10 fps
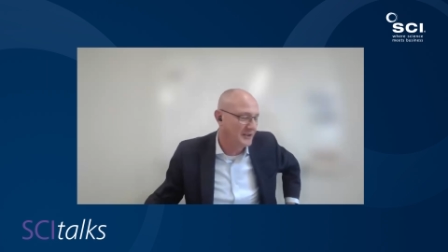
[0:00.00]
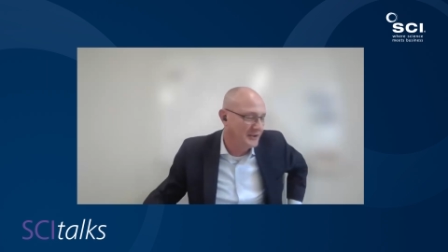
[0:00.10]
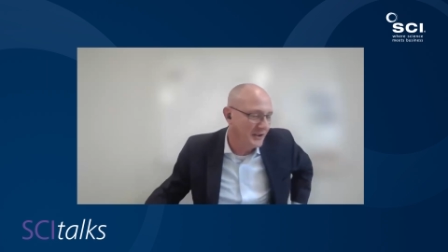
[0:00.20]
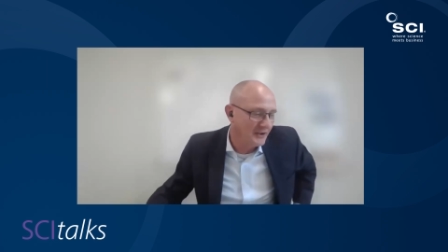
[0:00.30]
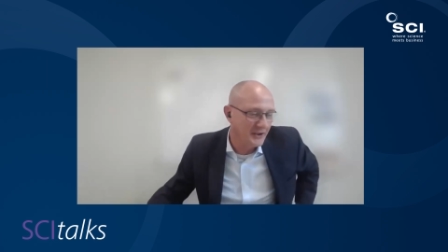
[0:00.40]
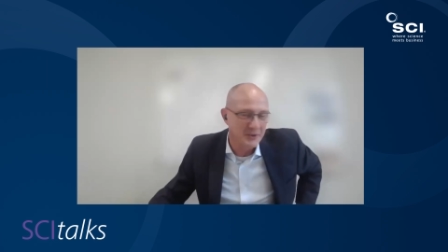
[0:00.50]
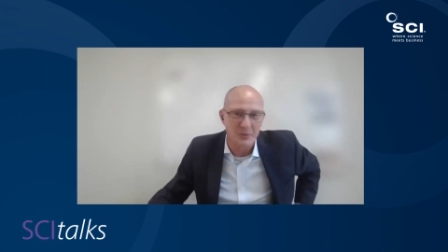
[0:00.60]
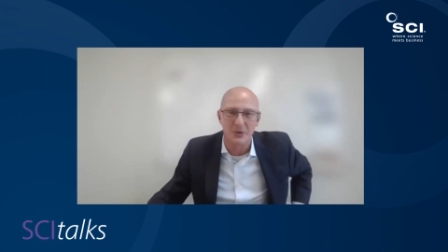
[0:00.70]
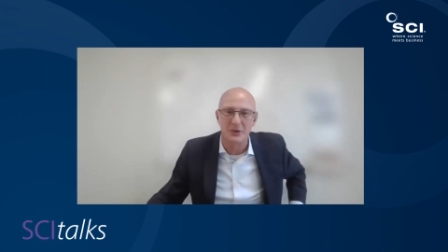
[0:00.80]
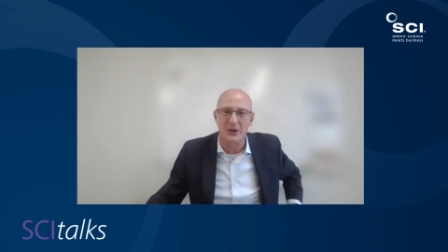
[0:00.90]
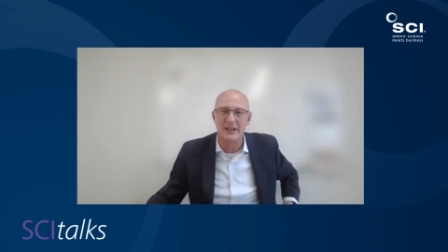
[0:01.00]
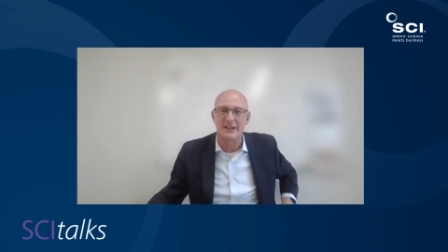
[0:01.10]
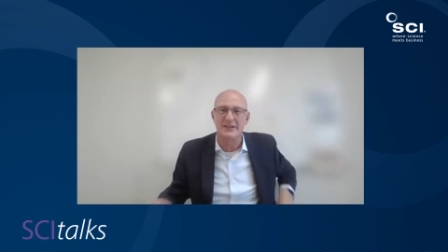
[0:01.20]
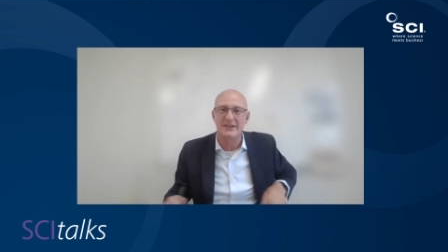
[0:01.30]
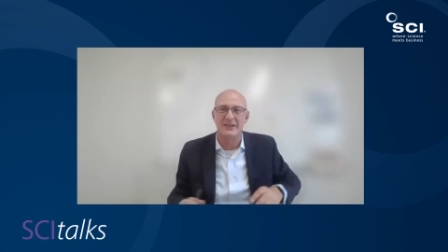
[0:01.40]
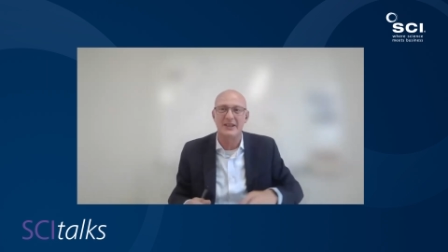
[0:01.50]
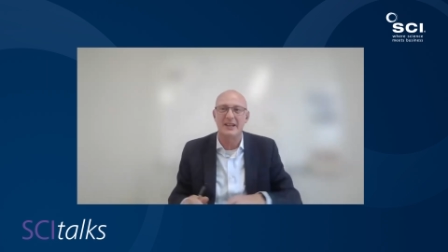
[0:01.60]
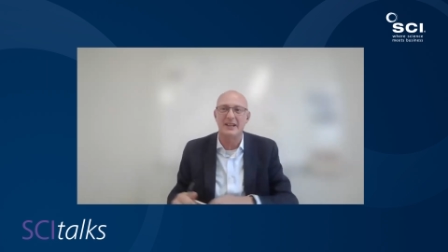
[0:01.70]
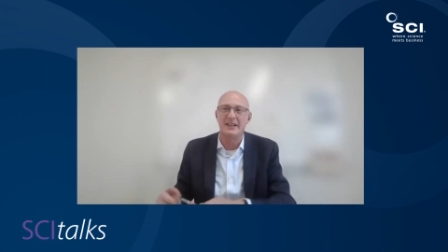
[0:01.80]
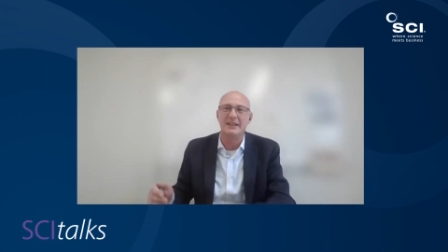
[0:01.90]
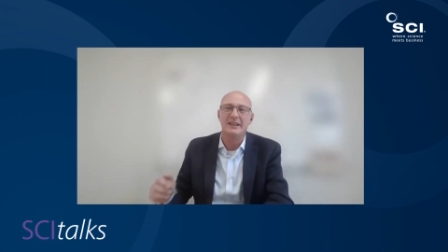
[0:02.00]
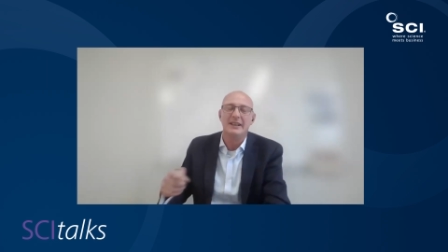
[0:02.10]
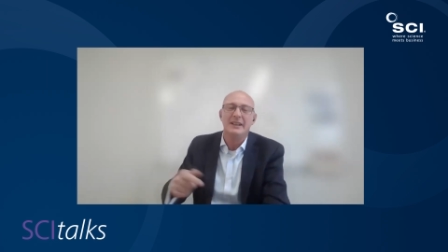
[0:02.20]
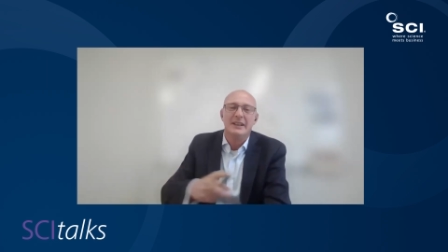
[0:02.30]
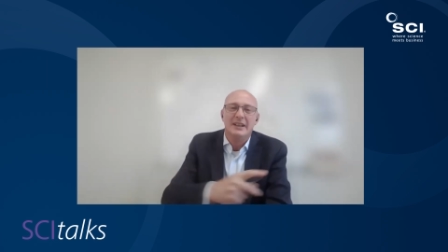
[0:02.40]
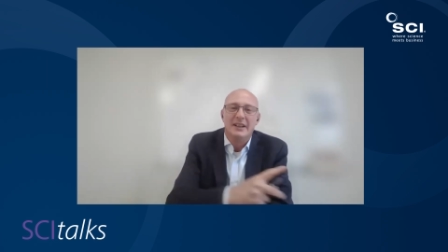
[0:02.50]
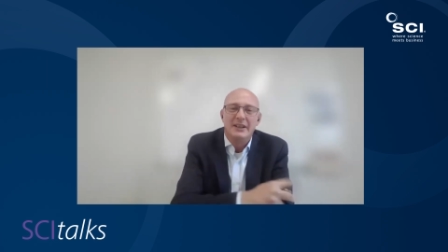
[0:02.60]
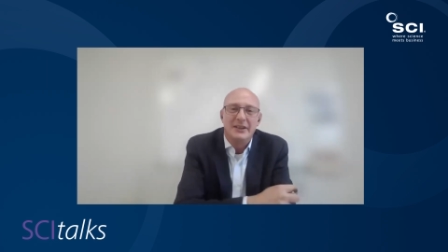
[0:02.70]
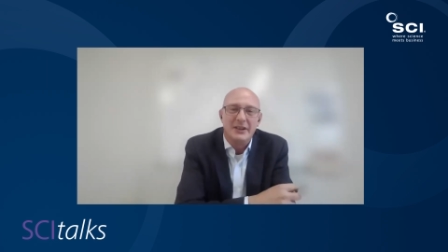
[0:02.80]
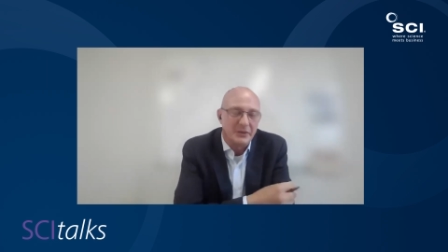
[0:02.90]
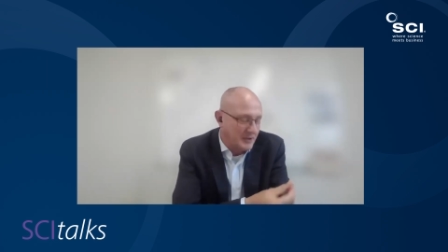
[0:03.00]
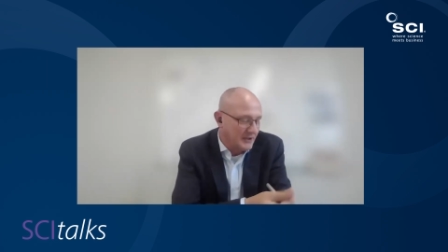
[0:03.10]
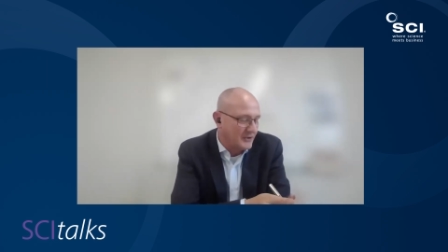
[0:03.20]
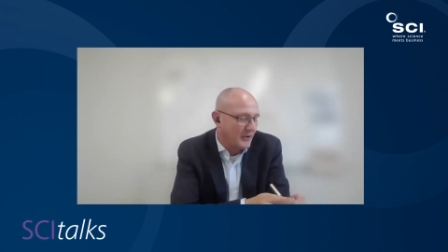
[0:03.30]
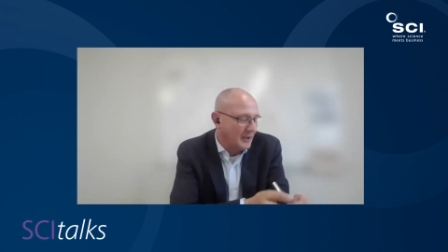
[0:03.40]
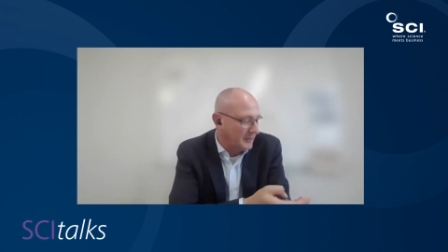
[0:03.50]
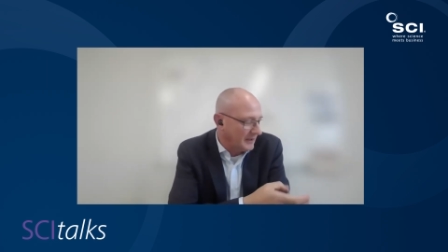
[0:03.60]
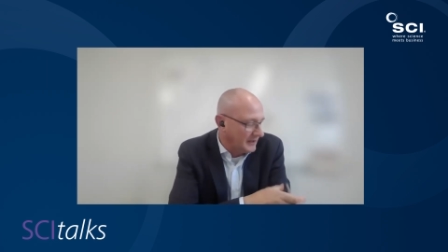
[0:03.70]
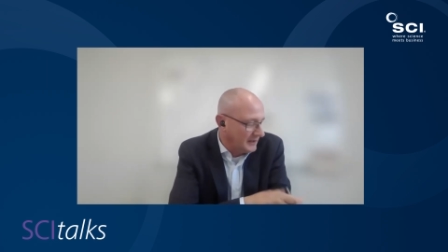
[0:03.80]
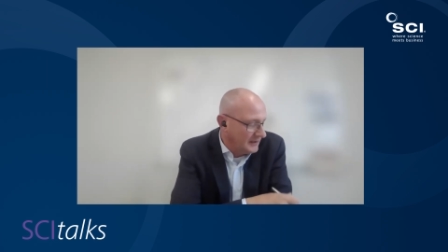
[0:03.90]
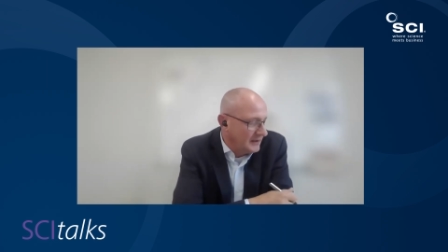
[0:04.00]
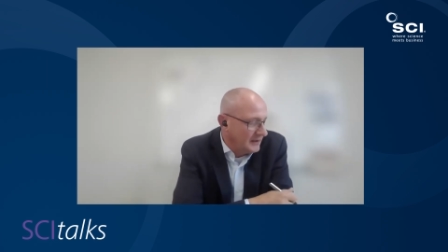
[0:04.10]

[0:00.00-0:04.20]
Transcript: on this progress that you've been describing?